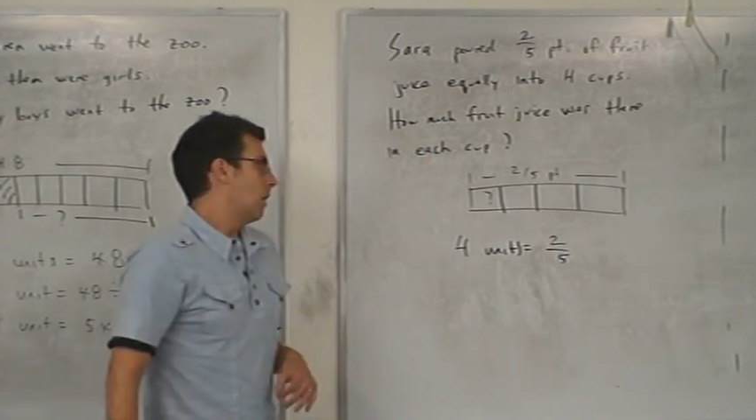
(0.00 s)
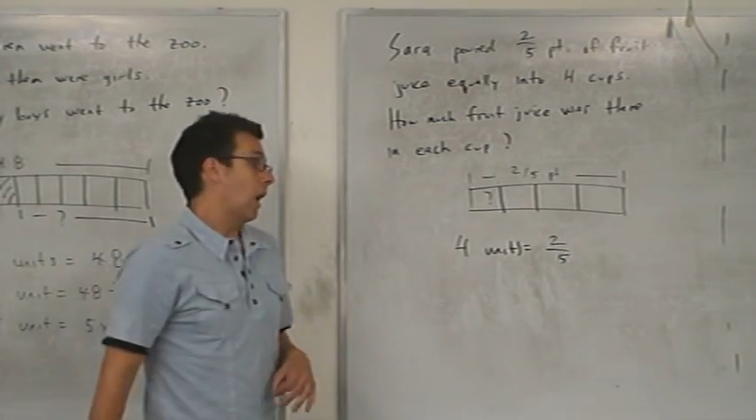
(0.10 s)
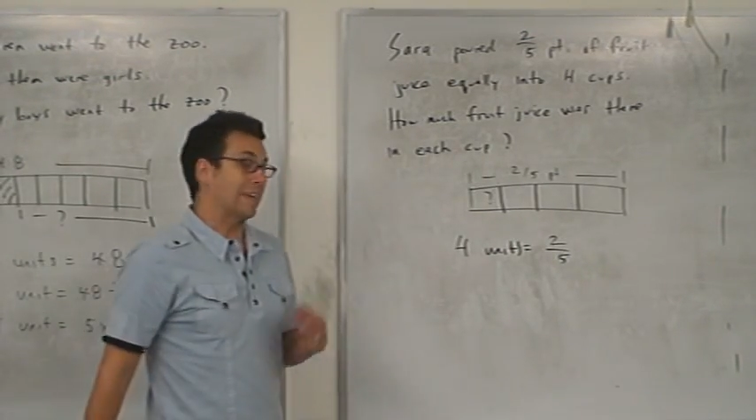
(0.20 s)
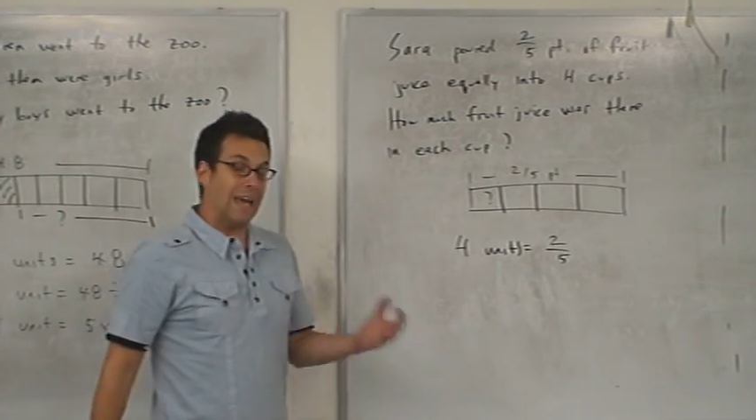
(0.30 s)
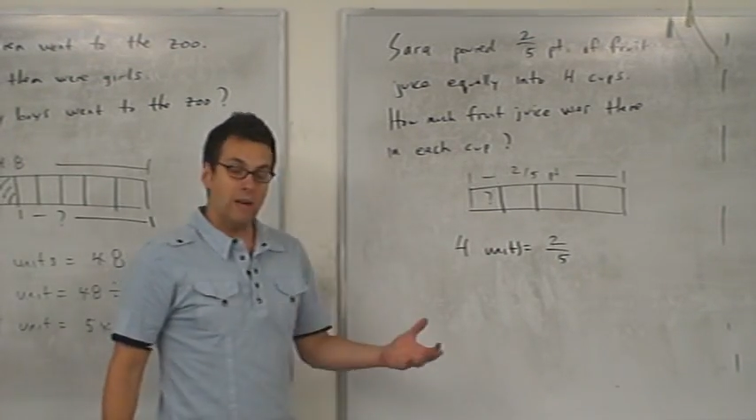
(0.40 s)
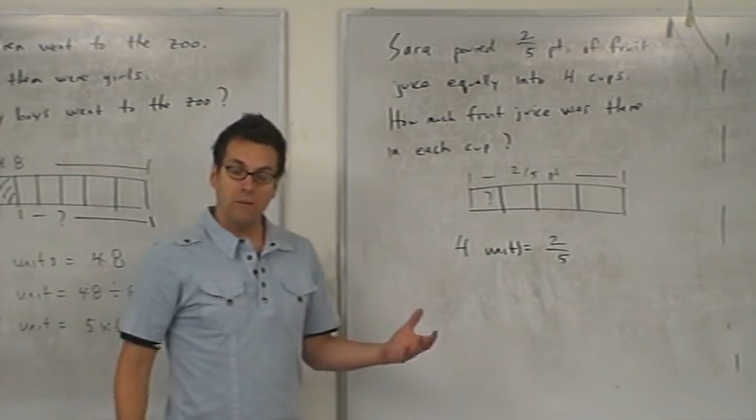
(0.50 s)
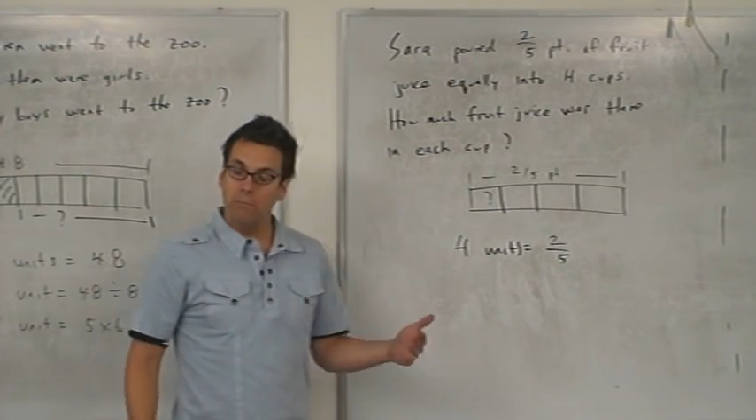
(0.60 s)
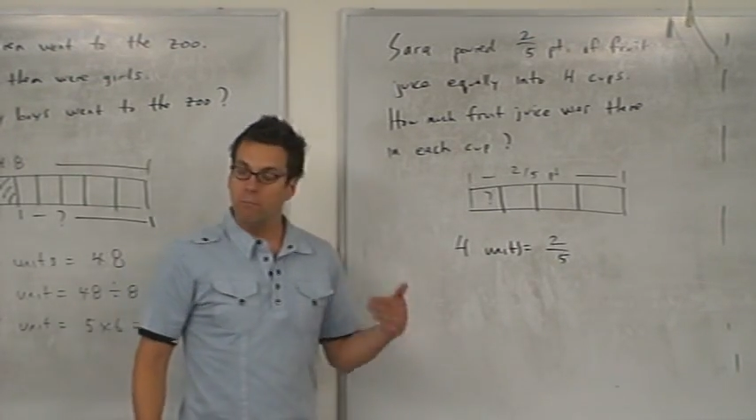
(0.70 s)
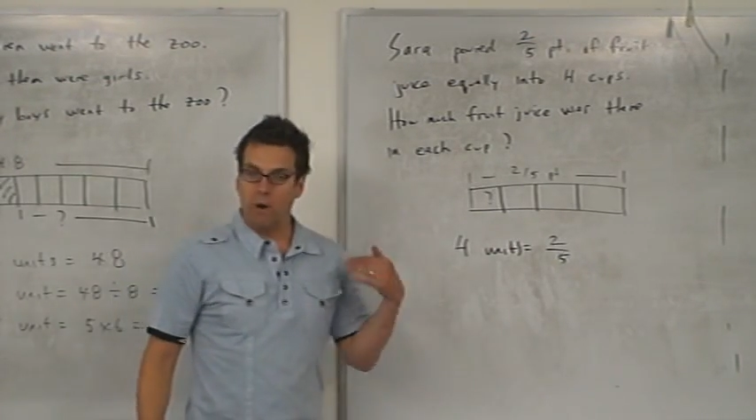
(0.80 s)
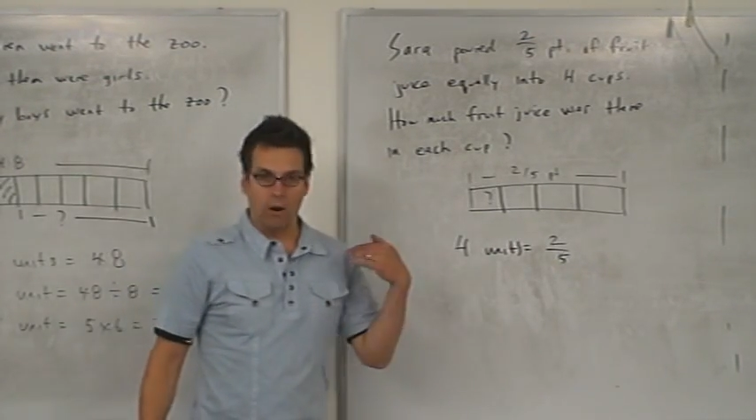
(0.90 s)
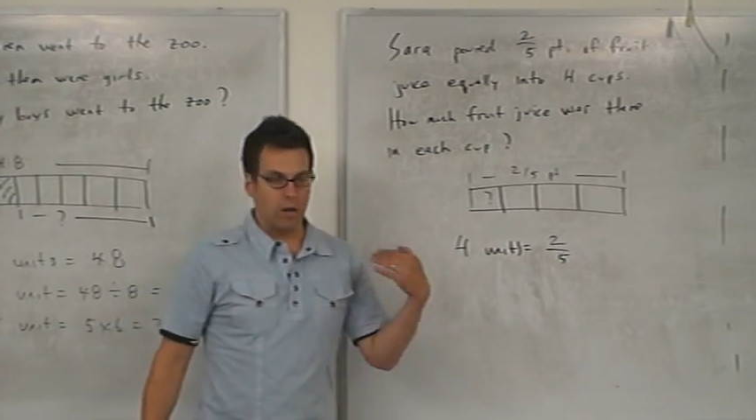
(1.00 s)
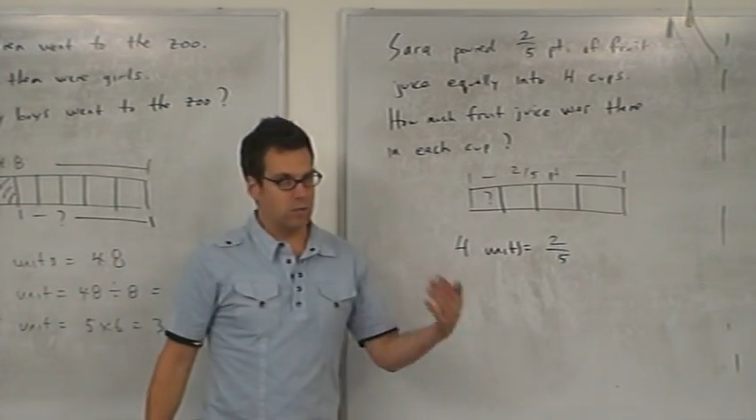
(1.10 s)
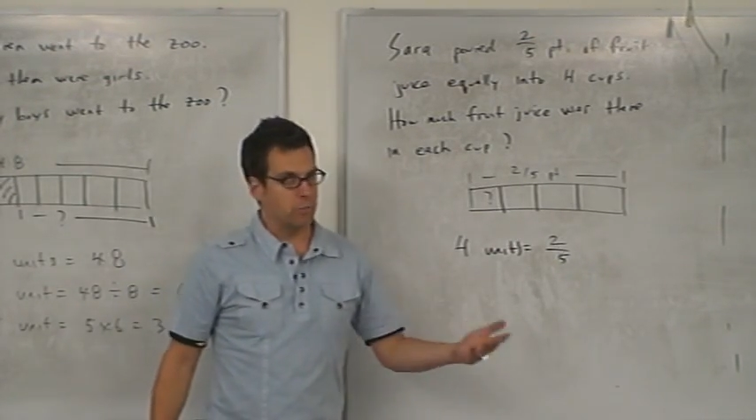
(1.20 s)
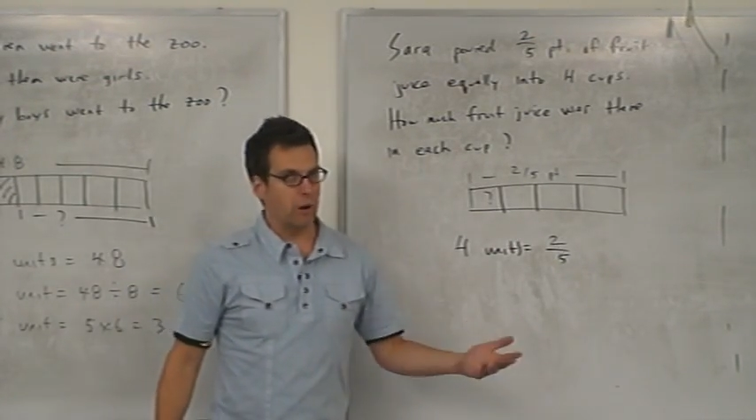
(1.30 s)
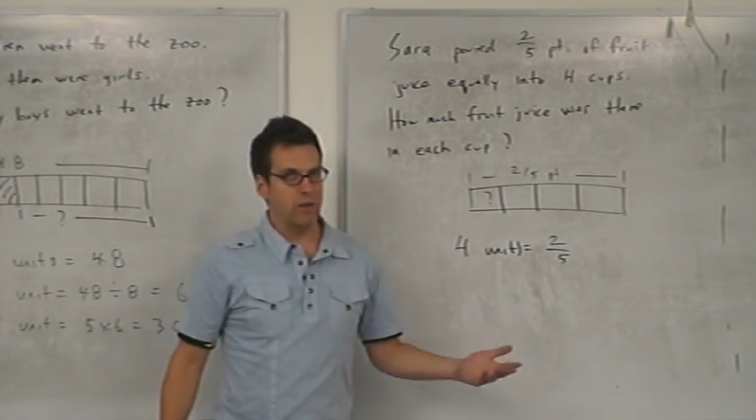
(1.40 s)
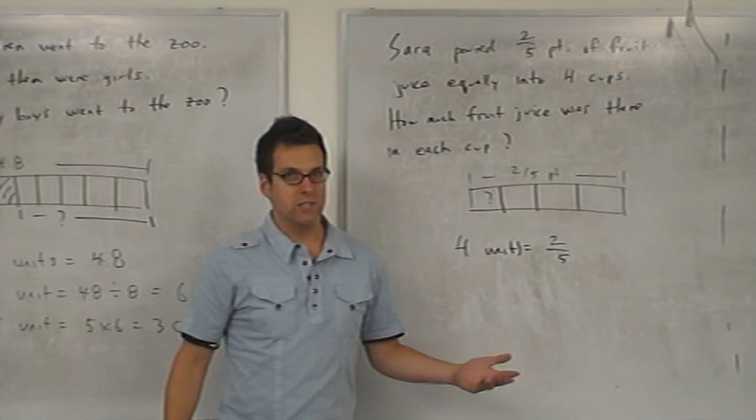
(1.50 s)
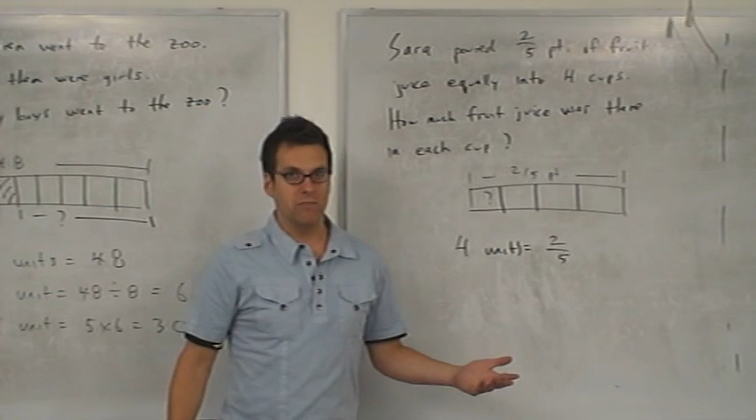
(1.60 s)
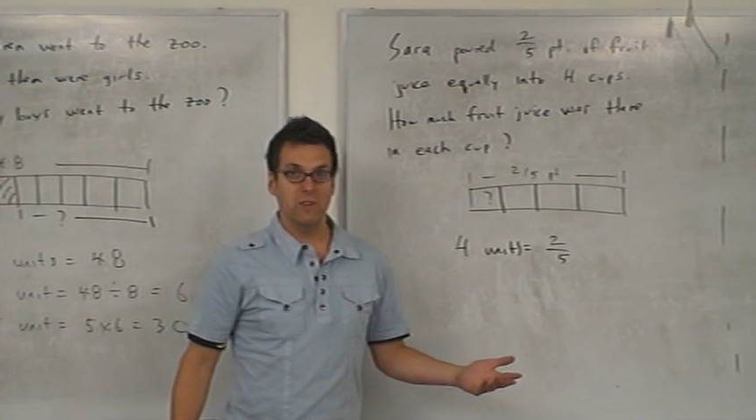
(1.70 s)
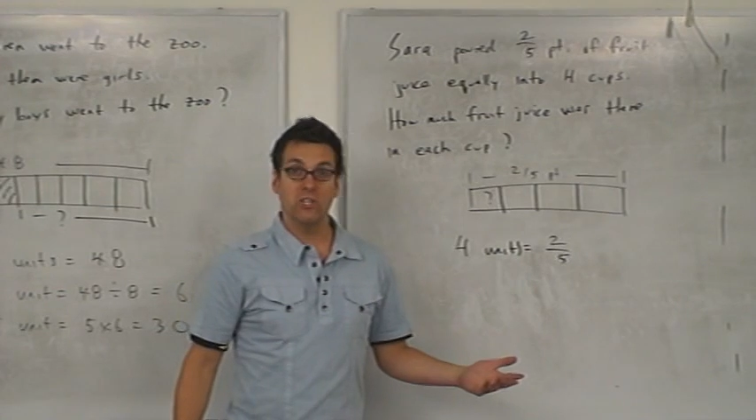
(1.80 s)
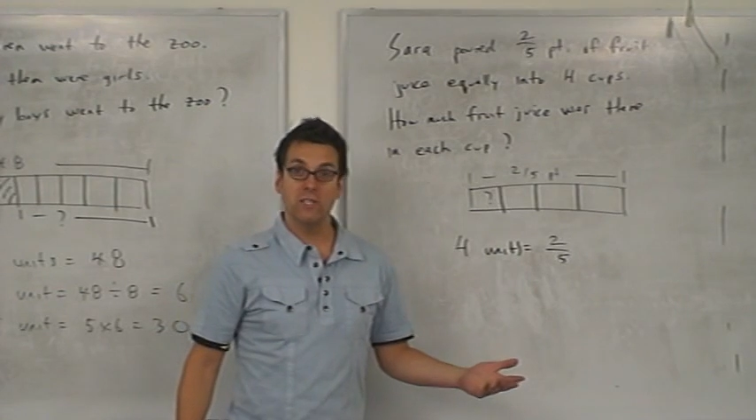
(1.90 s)
Again, our knowledge of particle
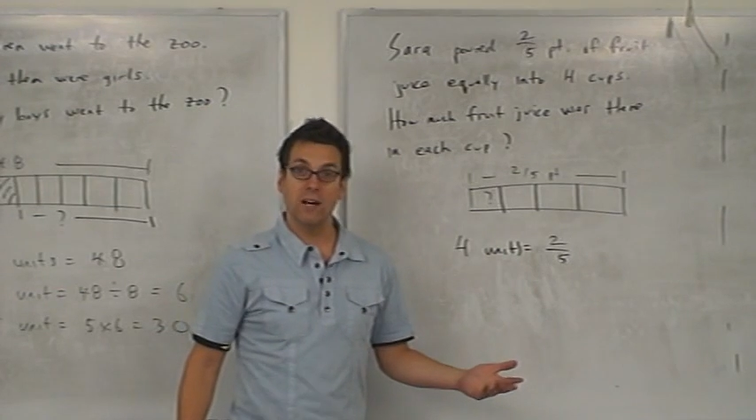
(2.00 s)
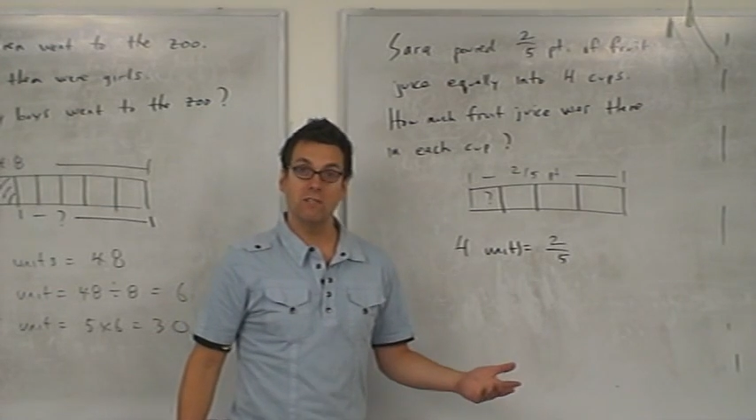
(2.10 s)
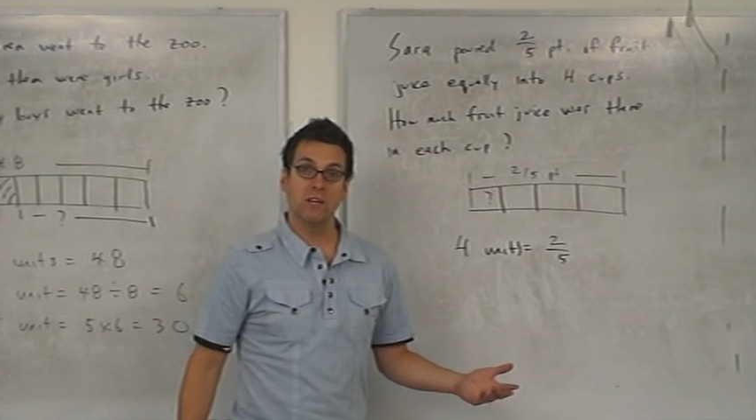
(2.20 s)
division tells